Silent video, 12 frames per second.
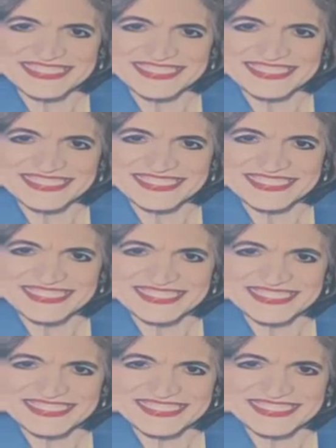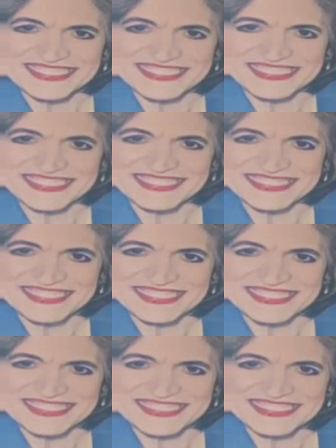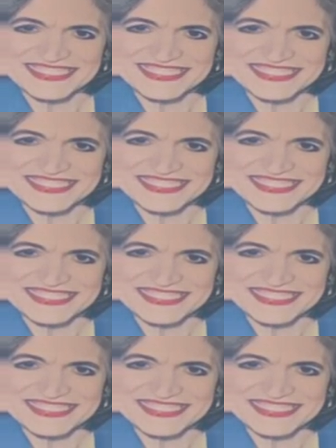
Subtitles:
The person shown says nothing.